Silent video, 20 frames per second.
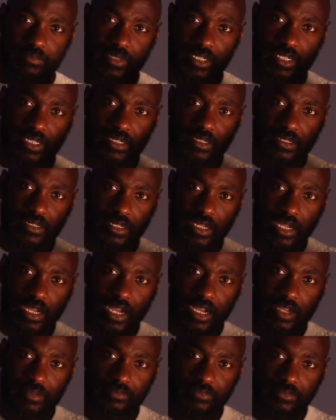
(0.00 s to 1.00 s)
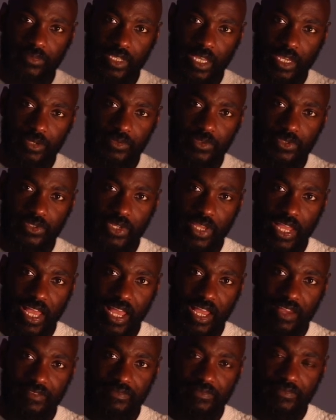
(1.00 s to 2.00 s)
but I'm going to
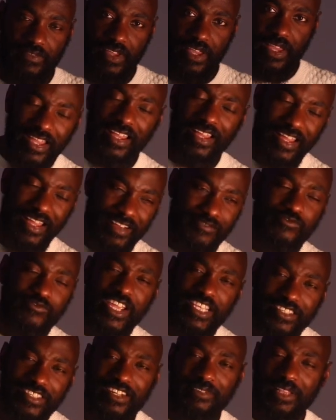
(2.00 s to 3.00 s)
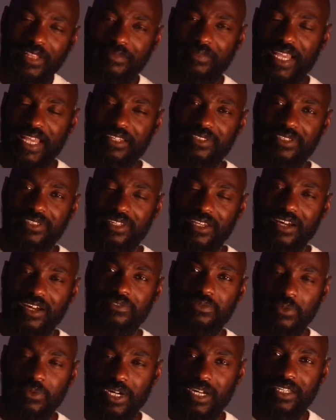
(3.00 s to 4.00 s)
have a reasonable amount
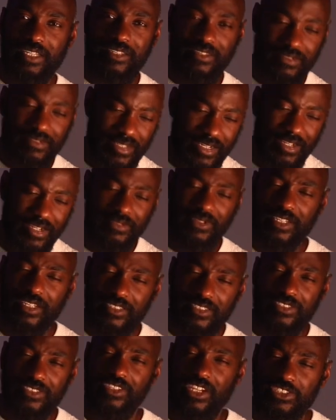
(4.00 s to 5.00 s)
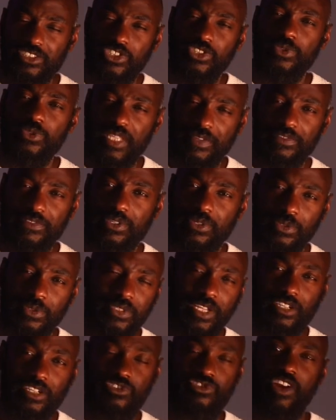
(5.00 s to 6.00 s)
of work, you know, not too difficult,
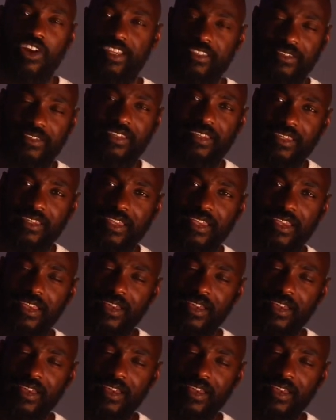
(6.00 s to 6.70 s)
not crazy,